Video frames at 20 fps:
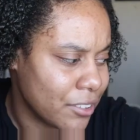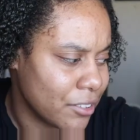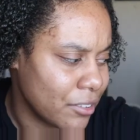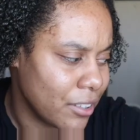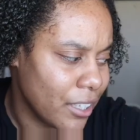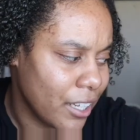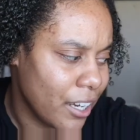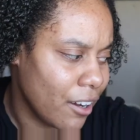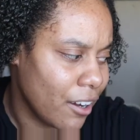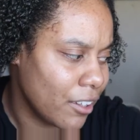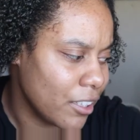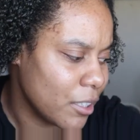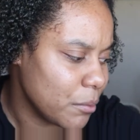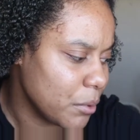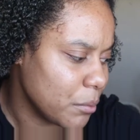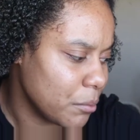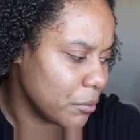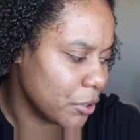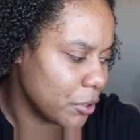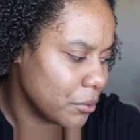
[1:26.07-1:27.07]
So like all I've
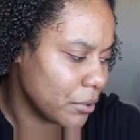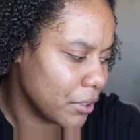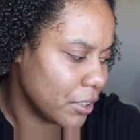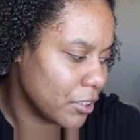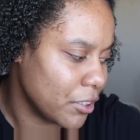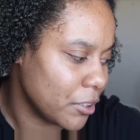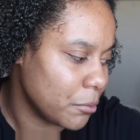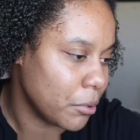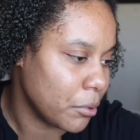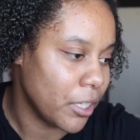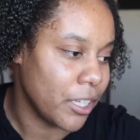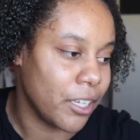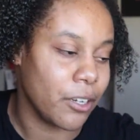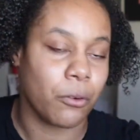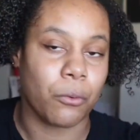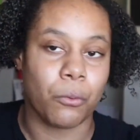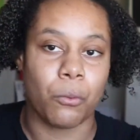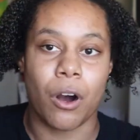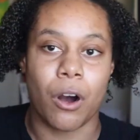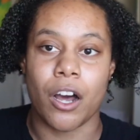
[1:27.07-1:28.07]
been doing is just putting
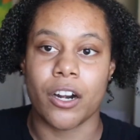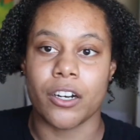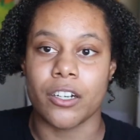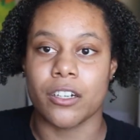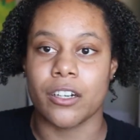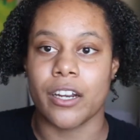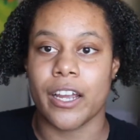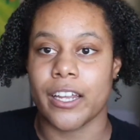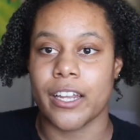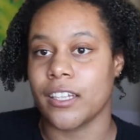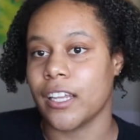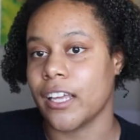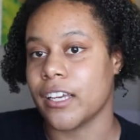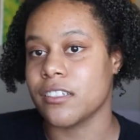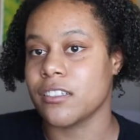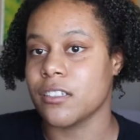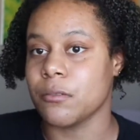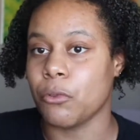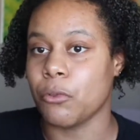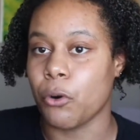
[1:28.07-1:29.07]
water and like
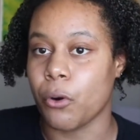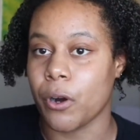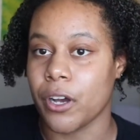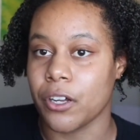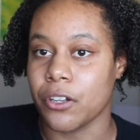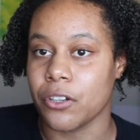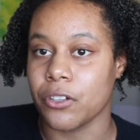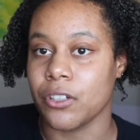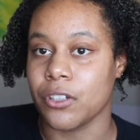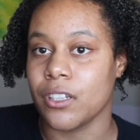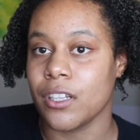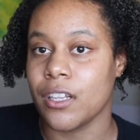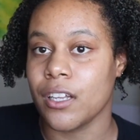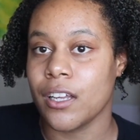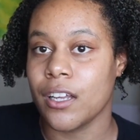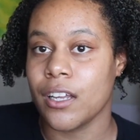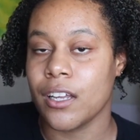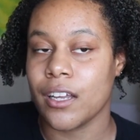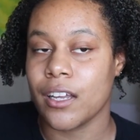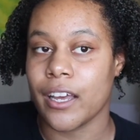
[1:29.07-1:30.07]
some oil
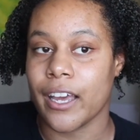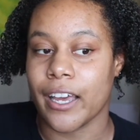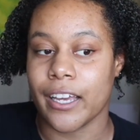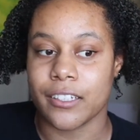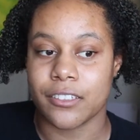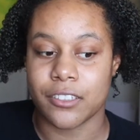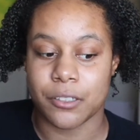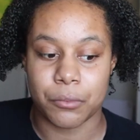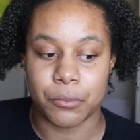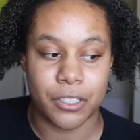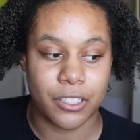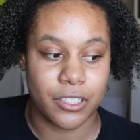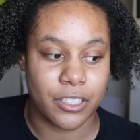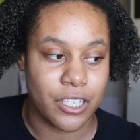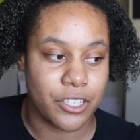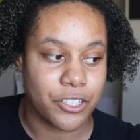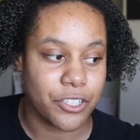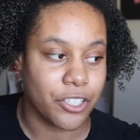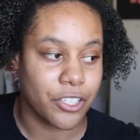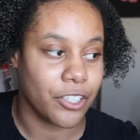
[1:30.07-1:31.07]
and some
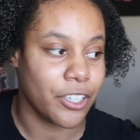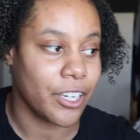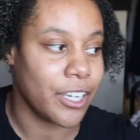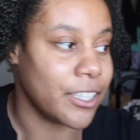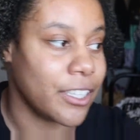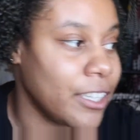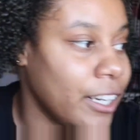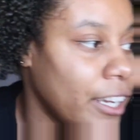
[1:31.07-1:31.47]
conditioner and then